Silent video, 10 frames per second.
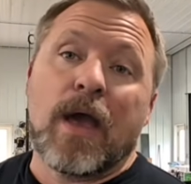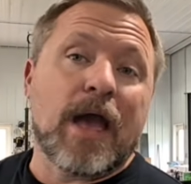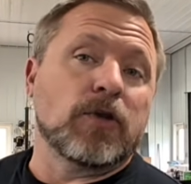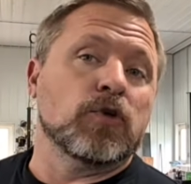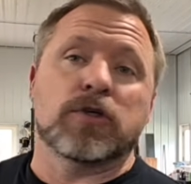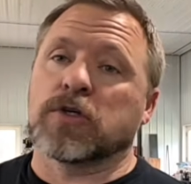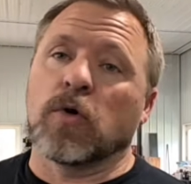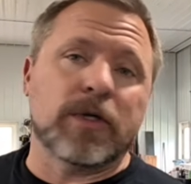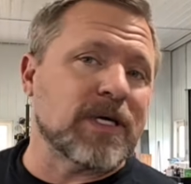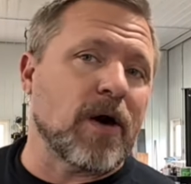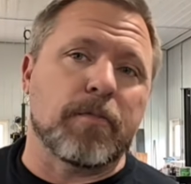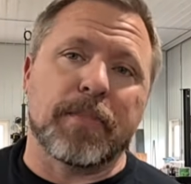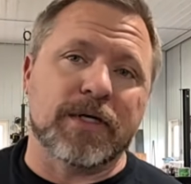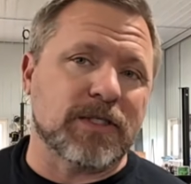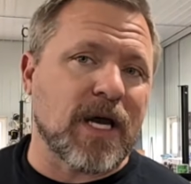and you just go to town and
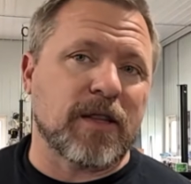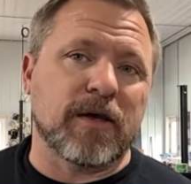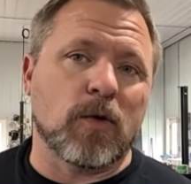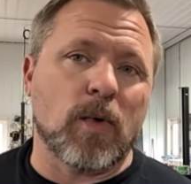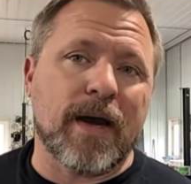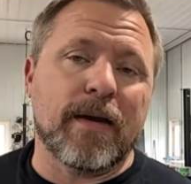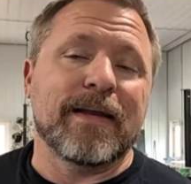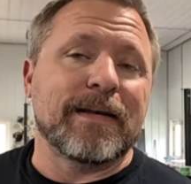buzz that thing away,